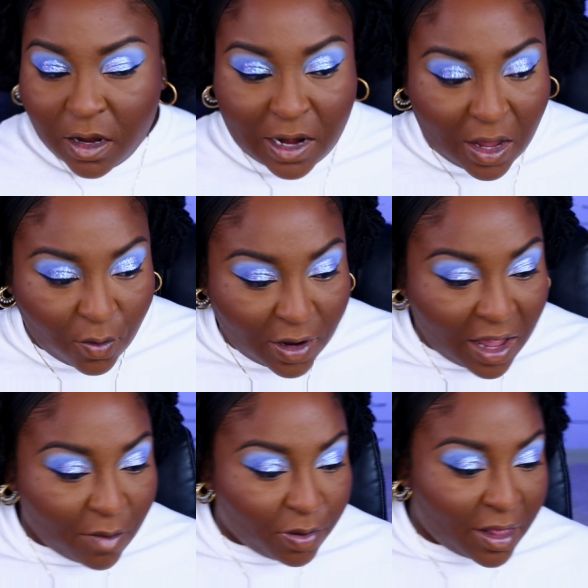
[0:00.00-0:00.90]
Now, when
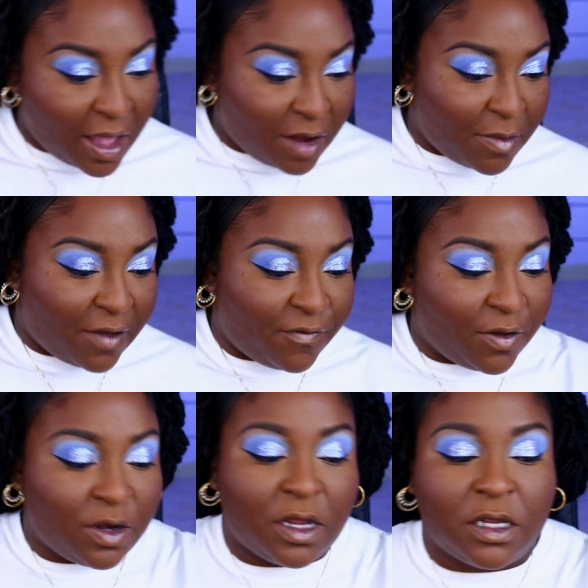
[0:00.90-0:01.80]
I applied my
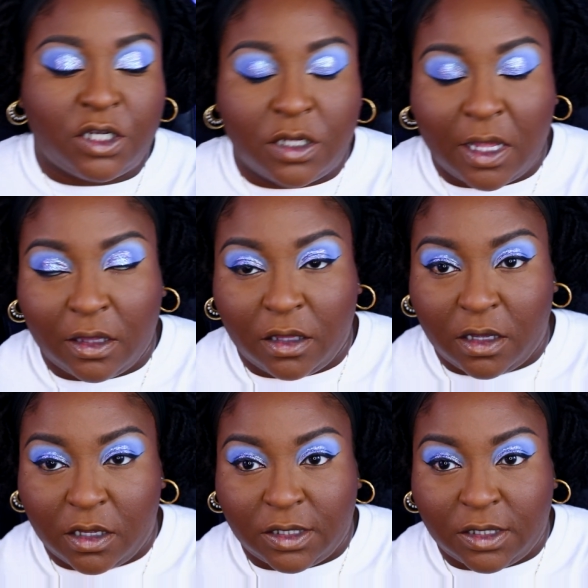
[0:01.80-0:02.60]
foundation, like the